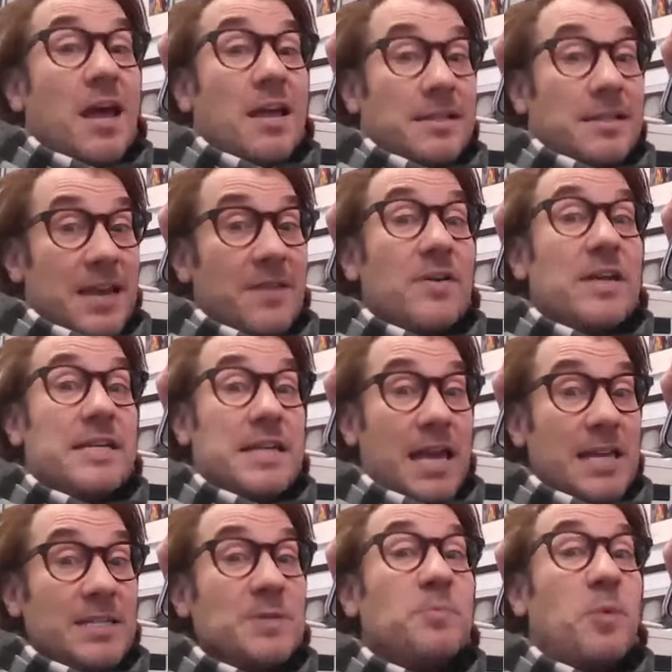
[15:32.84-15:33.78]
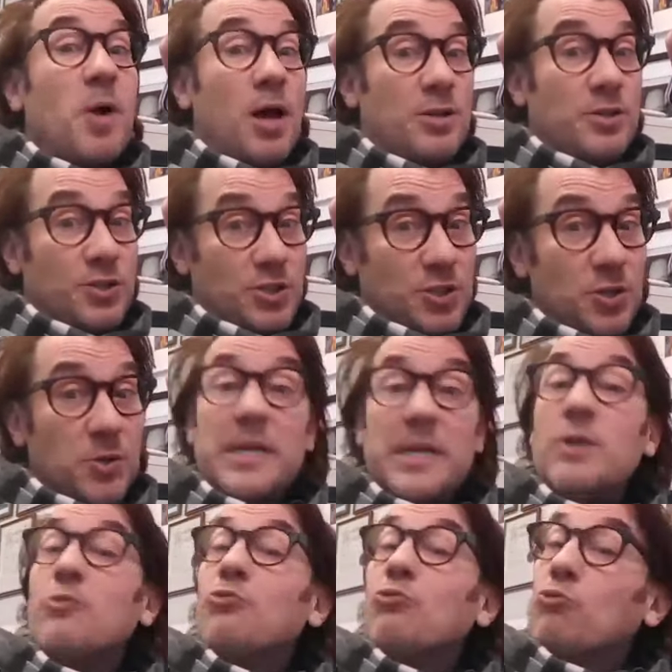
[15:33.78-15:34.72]
It does have a nice punch to
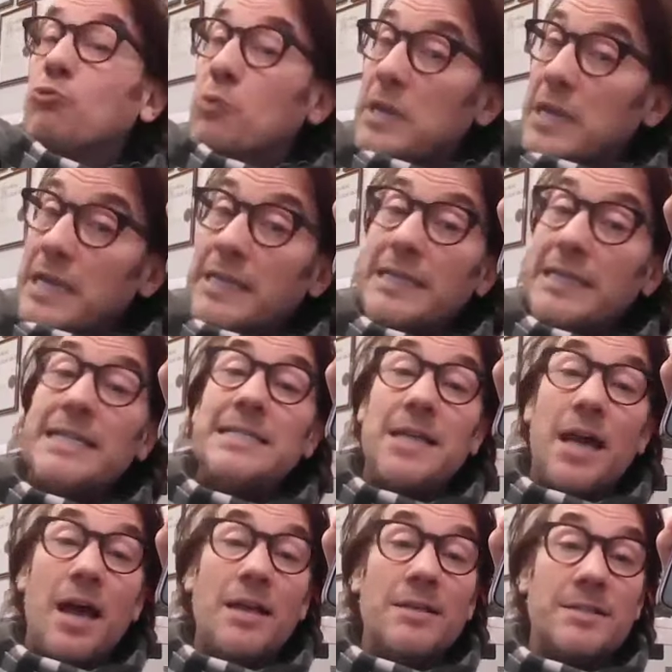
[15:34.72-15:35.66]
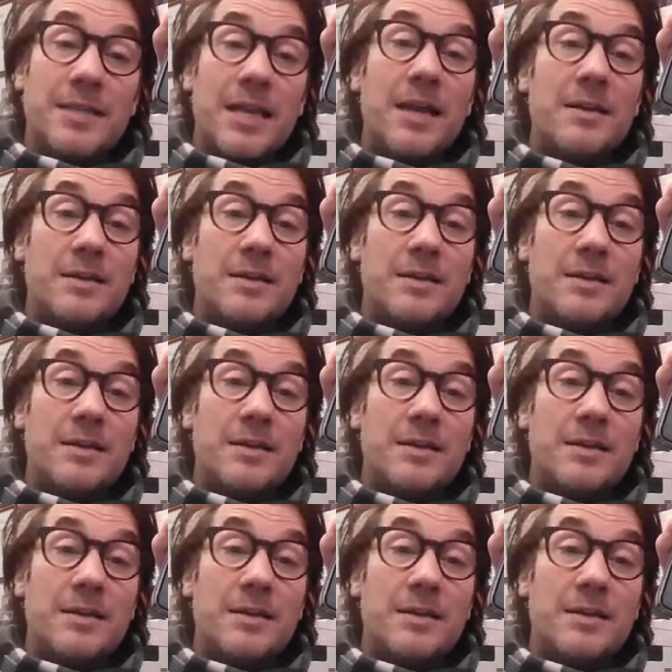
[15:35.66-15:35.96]
it. It really does.